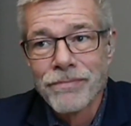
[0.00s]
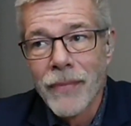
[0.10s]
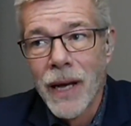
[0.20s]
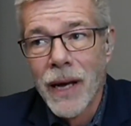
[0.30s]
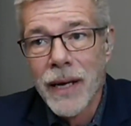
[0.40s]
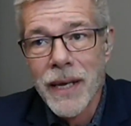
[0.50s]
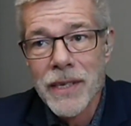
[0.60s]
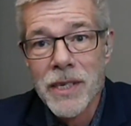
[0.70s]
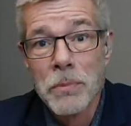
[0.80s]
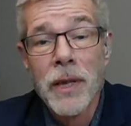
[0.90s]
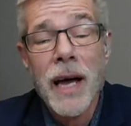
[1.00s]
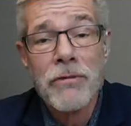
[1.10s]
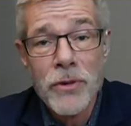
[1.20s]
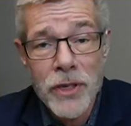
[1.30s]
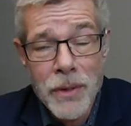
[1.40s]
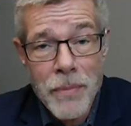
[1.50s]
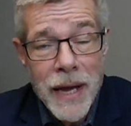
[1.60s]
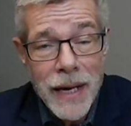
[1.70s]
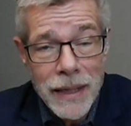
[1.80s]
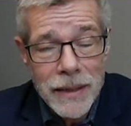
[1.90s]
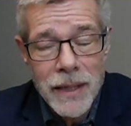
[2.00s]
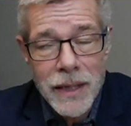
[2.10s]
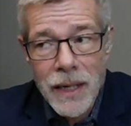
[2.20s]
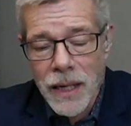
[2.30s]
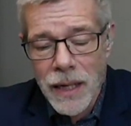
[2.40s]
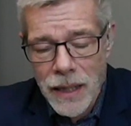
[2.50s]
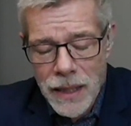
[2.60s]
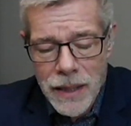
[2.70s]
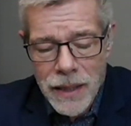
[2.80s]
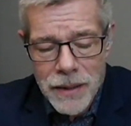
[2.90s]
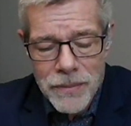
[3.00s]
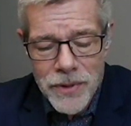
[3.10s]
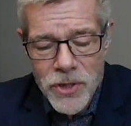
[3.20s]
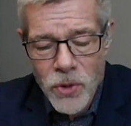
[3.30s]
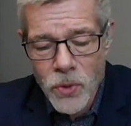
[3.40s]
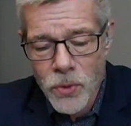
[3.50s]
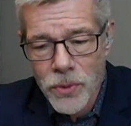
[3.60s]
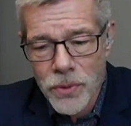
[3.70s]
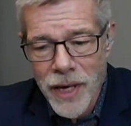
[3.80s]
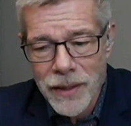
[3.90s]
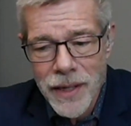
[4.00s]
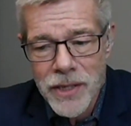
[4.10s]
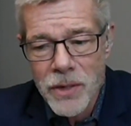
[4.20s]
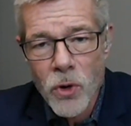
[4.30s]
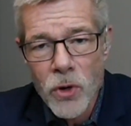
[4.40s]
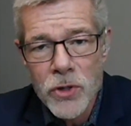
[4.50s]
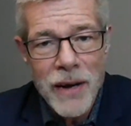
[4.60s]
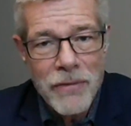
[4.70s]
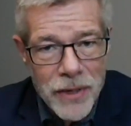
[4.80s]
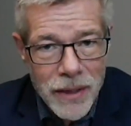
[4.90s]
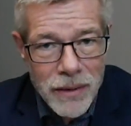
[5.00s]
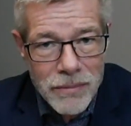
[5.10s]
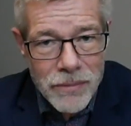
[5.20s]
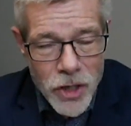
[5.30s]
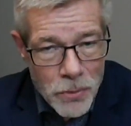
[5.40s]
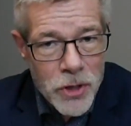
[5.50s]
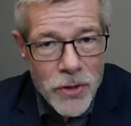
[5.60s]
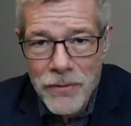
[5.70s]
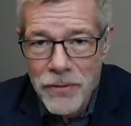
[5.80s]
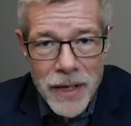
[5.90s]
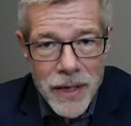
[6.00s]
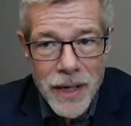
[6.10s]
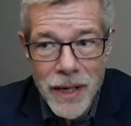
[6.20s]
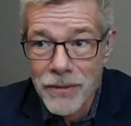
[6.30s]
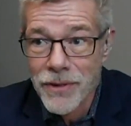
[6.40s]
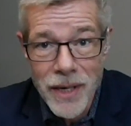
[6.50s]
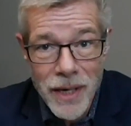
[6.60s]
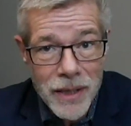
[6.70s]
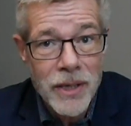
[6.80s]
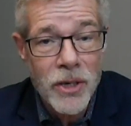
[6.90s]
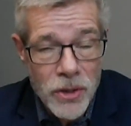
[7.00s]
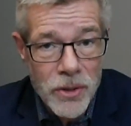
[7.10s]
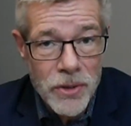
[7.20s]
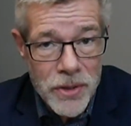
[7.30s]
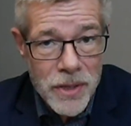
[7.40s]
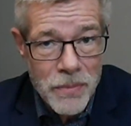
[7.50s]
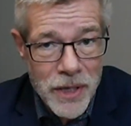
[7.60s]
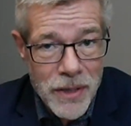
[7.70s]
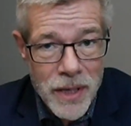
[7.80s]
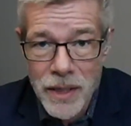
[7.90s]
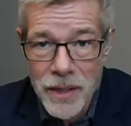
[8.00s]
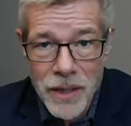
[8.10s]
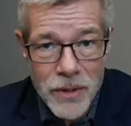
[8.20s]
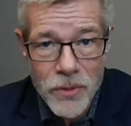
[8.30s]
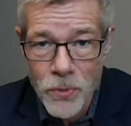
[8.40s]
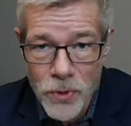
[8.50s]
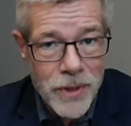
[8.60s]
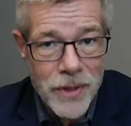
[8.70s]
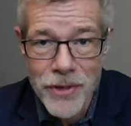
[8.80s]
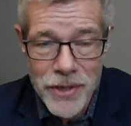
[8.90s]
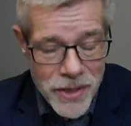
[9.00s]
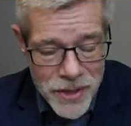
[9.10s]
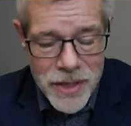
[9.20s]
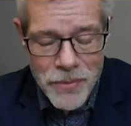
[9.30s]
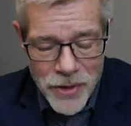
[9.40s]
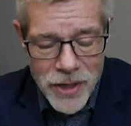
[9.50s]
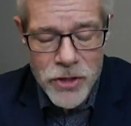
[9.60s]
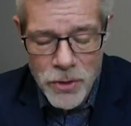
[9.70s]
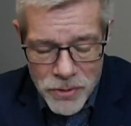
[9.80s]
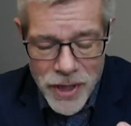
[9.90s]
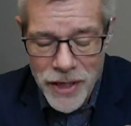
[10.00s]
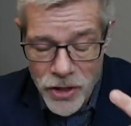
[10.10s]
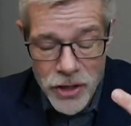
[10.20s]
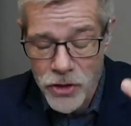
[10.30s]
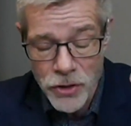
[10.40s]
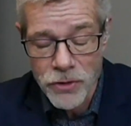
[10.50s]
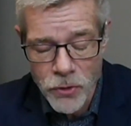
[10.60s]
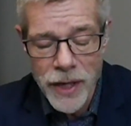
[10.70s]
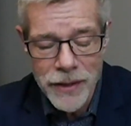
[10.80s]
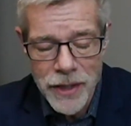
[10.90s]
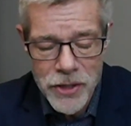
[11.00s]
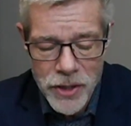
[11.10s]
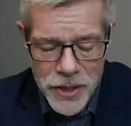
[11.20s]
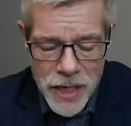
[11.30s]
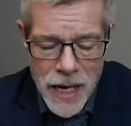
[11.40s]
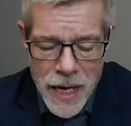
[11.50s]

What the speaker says: I guess, supply for the demand. So that leads to more trafficking. Human trafficking of young girls. This is something that should greatly concern us.